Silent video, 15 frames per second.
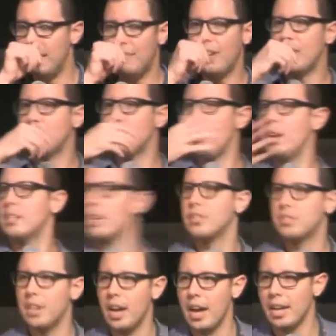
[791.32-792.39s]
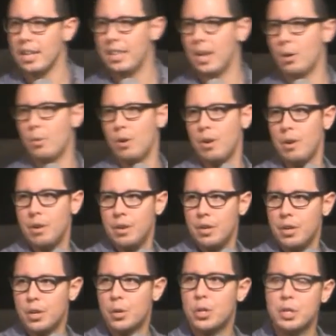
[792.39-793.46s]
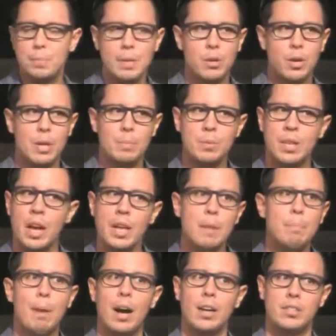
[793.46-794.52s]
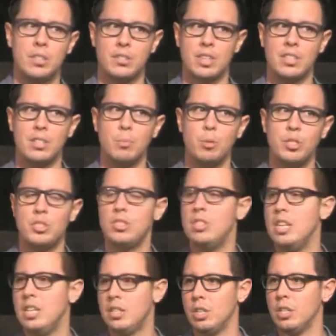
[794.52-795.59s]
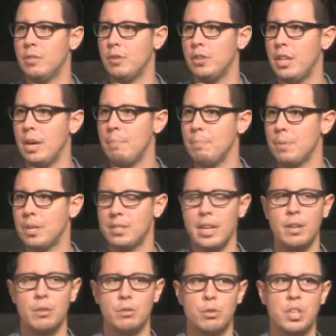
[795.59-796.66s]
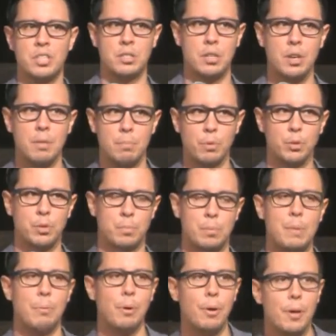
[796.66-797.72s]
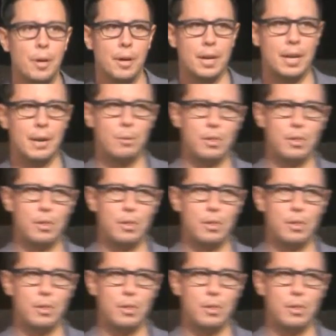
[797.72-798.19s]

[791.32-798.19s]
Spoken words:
if I just walked outside and there were Krispy Kremes, not in boxes, like someone sneak delivered them, because I don't trust most people and I would